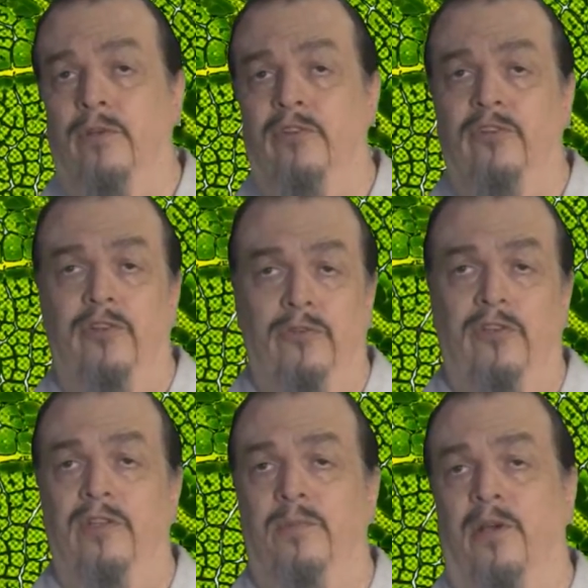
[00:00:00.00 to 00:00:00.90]
which is
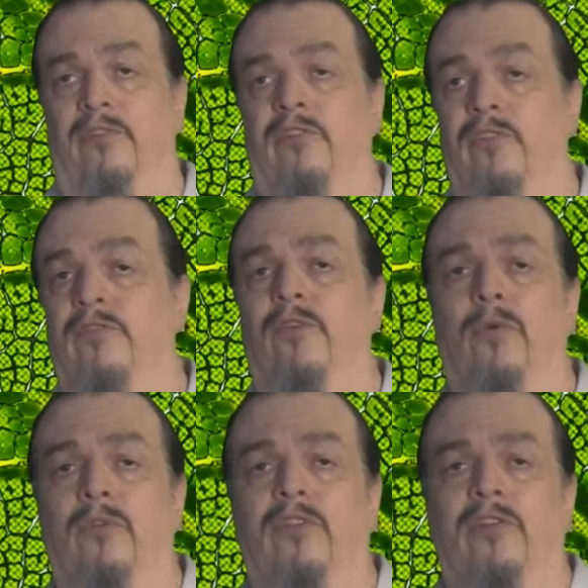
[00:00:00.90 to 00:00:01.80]
used in the process of
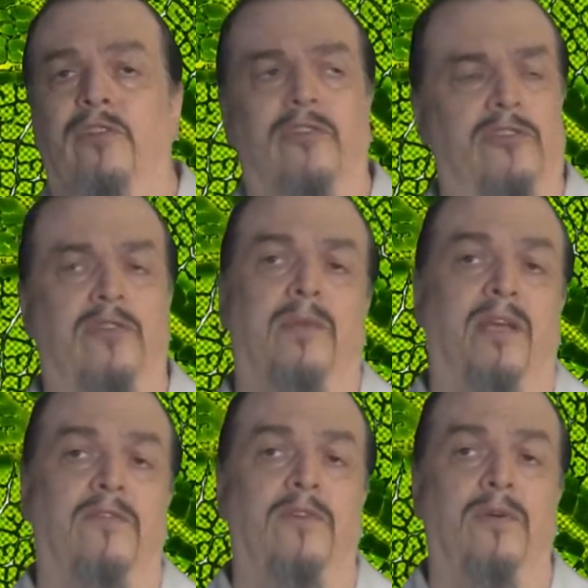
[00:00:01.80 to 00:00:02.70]
photosynthesis to
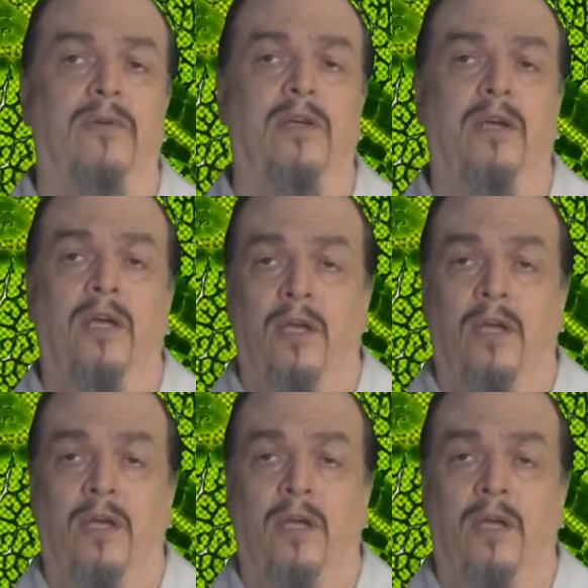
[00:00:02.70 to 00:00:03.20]
make food.